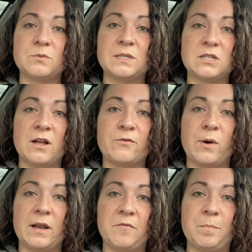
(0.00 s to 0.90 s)
We still have
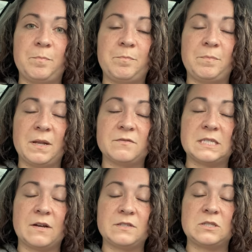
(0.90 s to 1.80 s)
quite a bit of
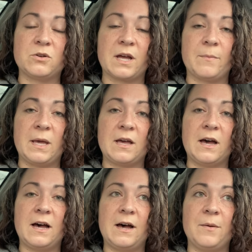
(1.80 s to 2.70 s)
stuff still coming.
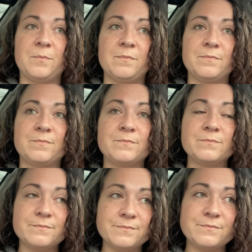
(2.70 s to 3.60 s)
Um,
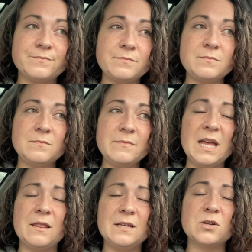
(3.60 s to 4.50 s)

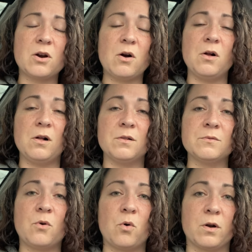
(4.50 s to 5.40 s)
these are all
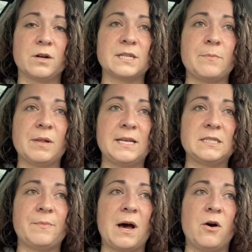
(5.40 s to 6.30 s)
orders I
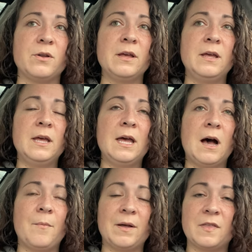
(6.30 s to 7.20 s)
placed about
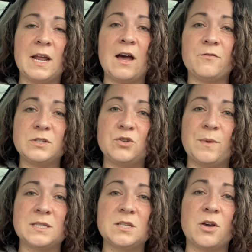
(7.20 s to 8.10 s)
a month and a half and two
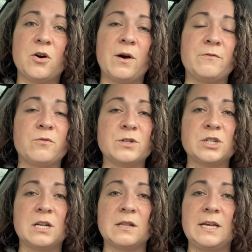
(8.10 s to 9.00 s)
months ago,
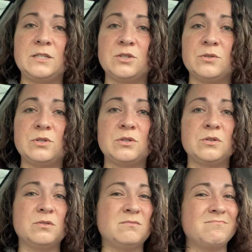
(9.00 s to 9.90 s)
unfortunately, due
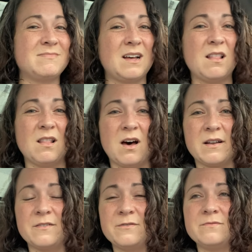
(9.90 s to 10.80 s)
to a lot
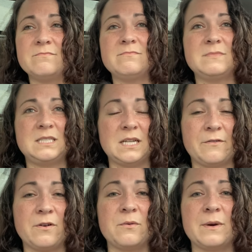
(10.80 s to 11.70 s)
of
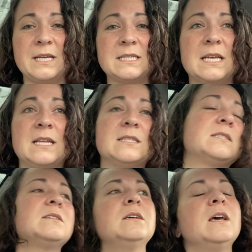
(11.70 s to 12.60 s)
different reasons.